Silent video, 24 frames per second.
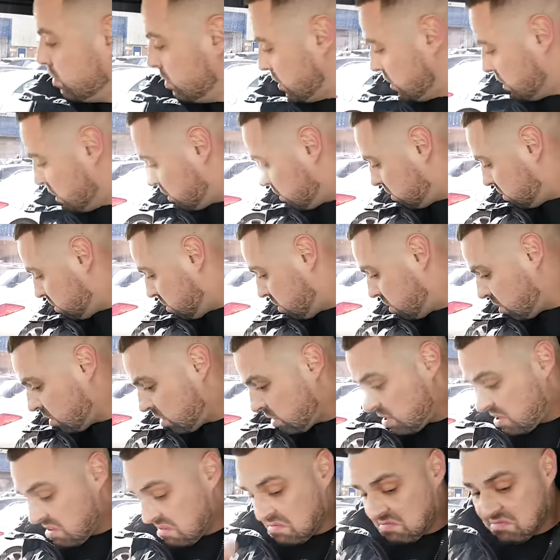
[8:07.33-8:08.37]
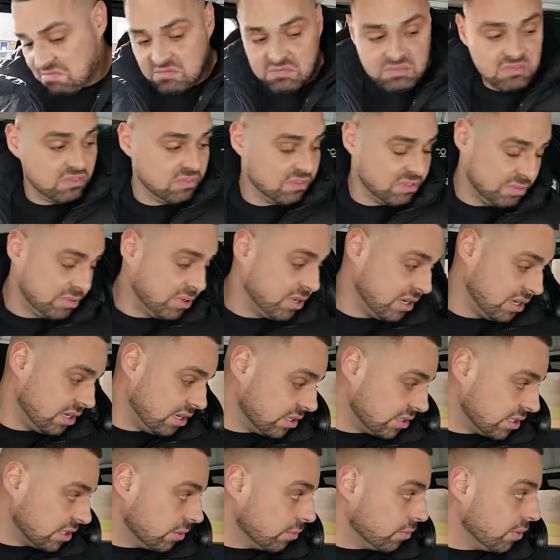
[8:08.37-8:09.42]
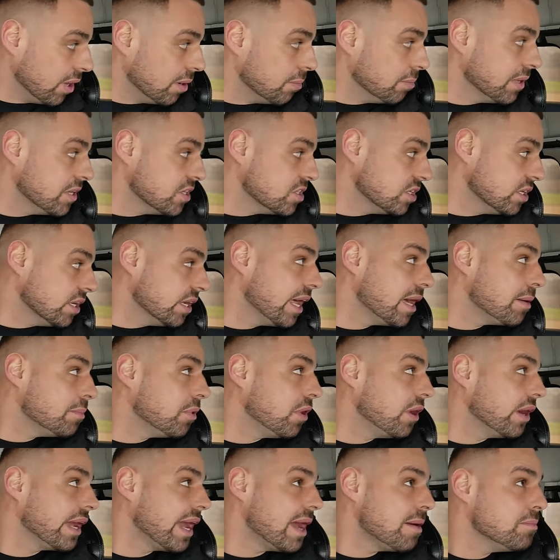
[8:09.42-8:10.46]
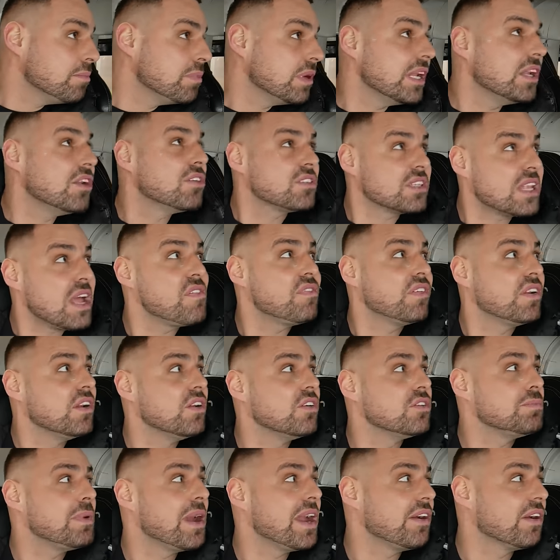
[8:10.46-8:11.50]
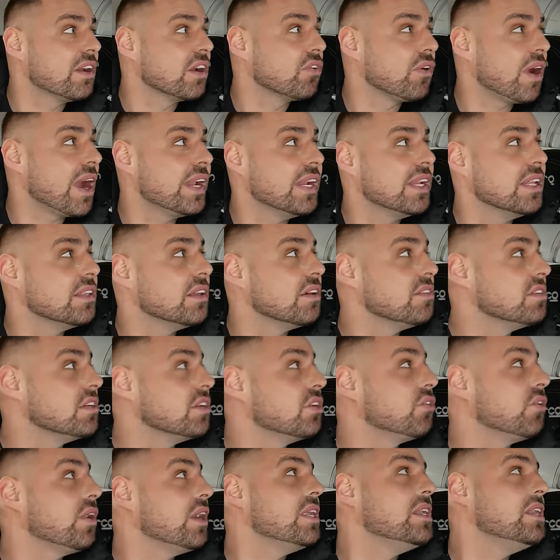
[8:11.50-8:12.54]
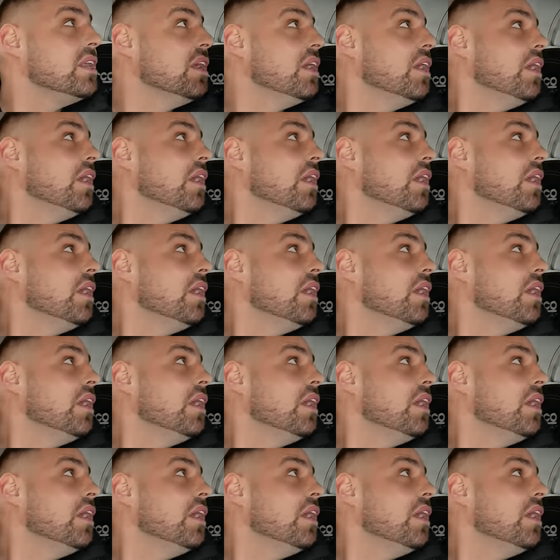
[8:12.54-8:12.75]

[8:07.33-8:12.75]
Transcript: which is, I don't know why I'm mentioning that, but I am. But it definitely looks better in grey than it does in green.